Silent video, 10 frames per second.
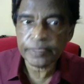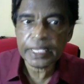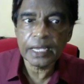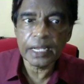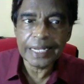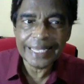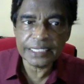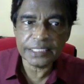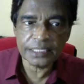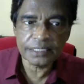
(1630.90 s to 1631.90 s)

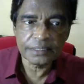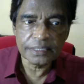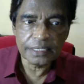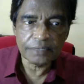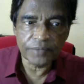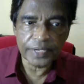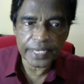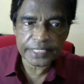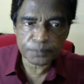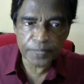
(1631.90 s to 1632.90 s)
Later, when
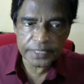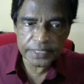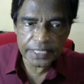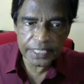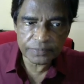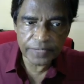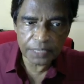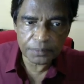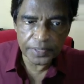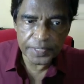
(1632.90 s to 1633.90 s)
expressing this
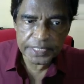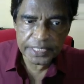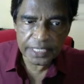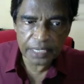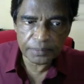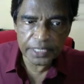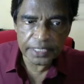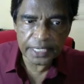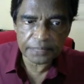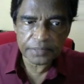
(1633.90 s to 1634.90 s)
variable, describing
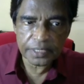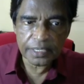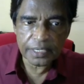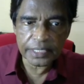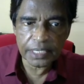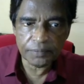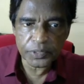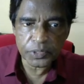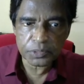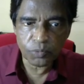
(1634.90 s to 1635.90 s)
them, here we
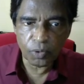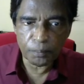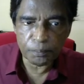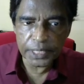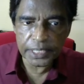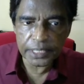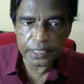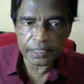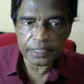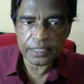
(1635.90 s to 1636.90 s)
use more mean,
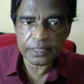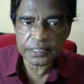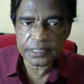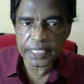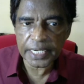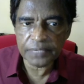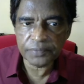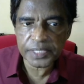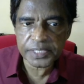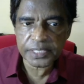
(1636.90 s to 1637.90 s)
standard
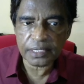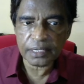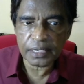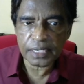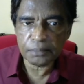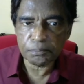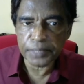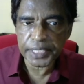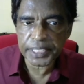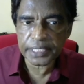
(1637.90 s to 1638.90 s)
deviation,
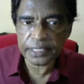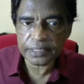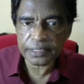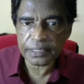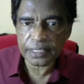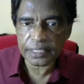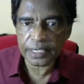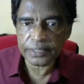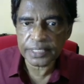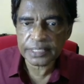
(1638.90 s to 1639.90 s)
median, that kind
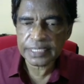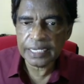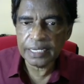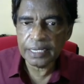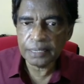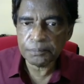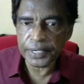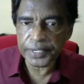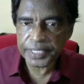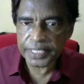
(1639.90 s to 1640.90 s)
of things.
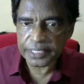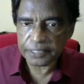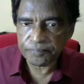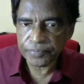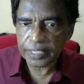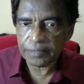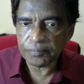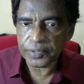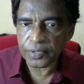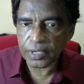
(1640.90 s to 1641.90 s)
But here, we
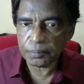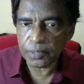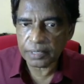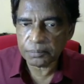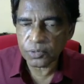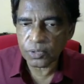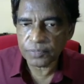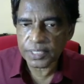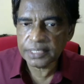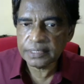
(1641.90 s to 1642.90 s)
talk about more of
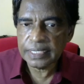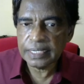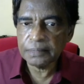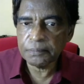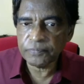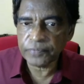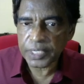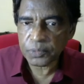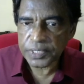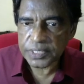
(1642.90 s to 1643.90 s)
a
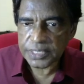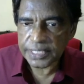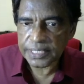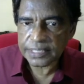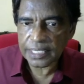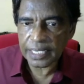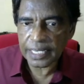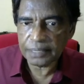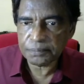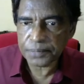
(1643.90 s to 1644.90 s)
frequencies
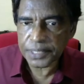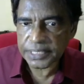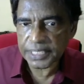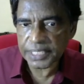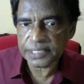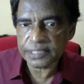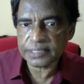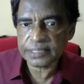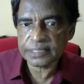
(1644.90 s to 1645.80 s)
and percentages,